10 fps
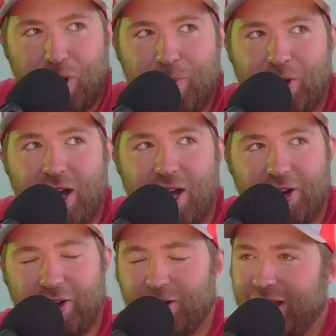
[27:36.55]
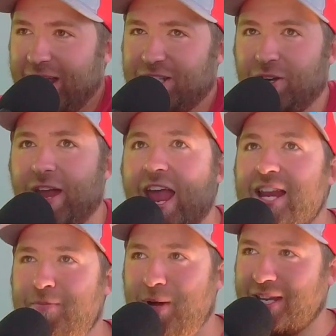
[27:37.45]
drummer got hurt. Is there
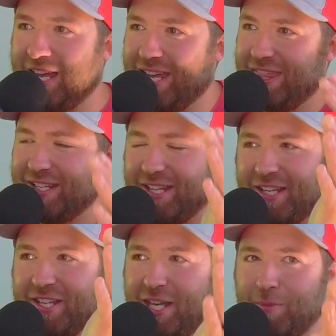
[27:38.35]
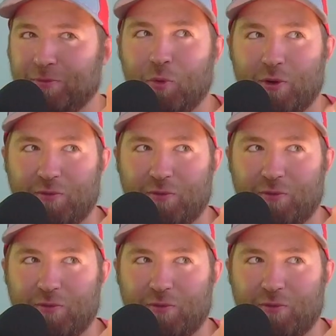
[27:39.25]
anybody yeah. in this that can keep a four right.